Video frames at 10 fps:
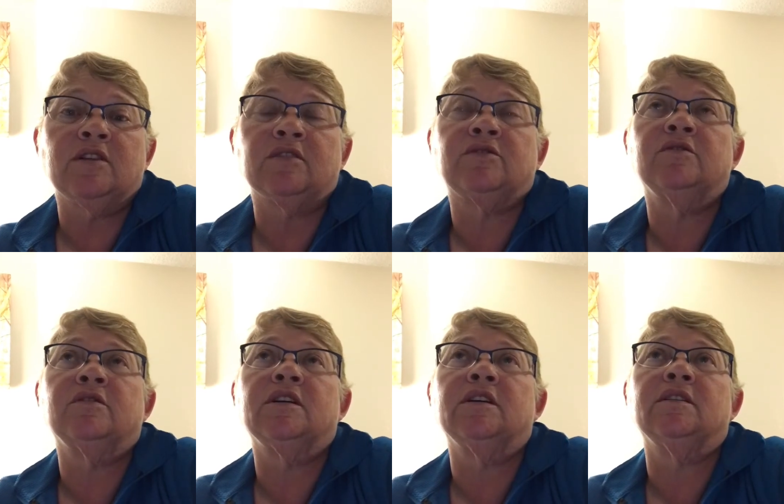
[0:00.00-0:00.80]
talk to you
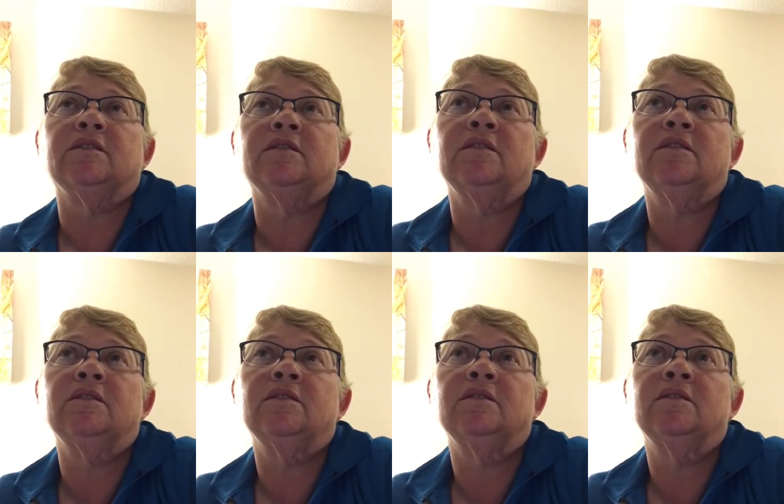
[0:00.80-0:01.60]
again
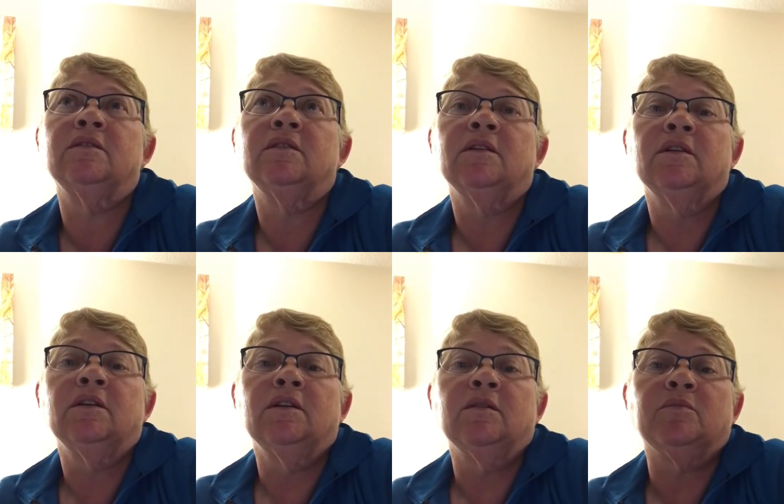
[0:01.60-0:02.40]

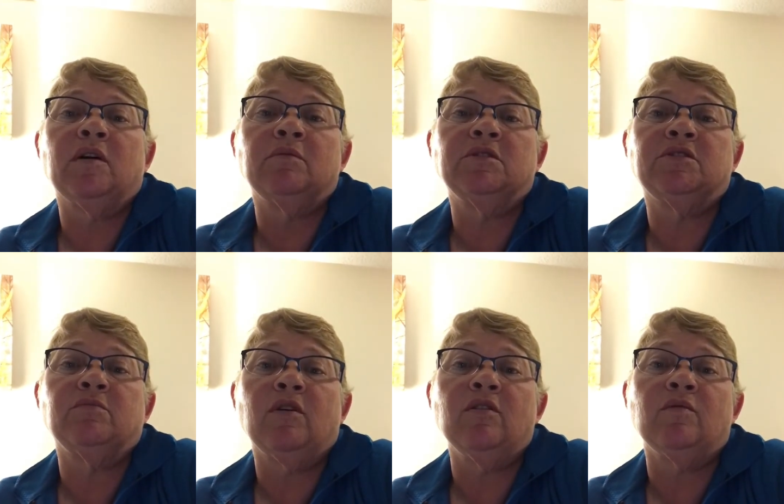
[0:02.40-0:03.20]
probably
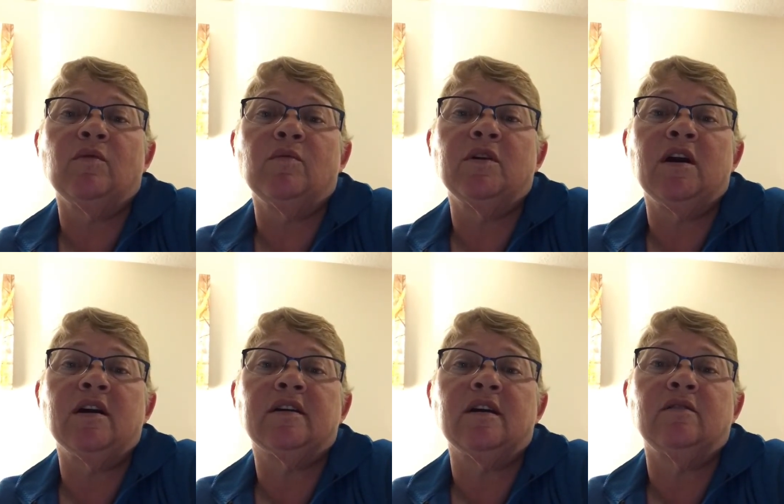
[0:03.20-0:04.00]
tomorrow when we
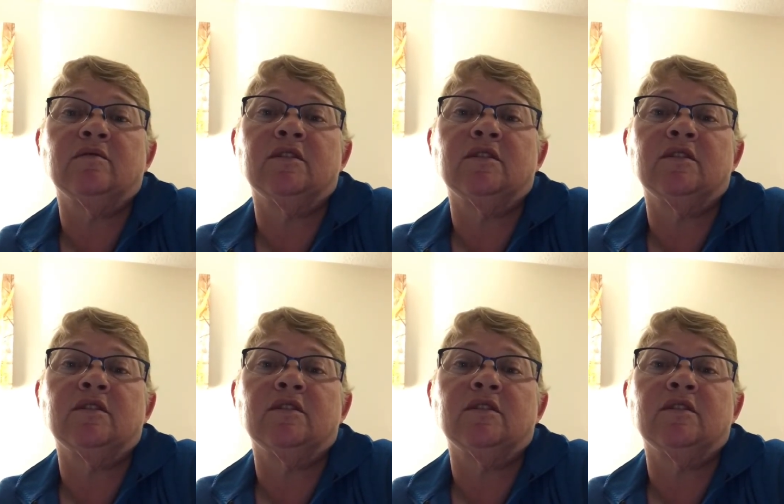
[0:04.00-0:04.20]
hike out.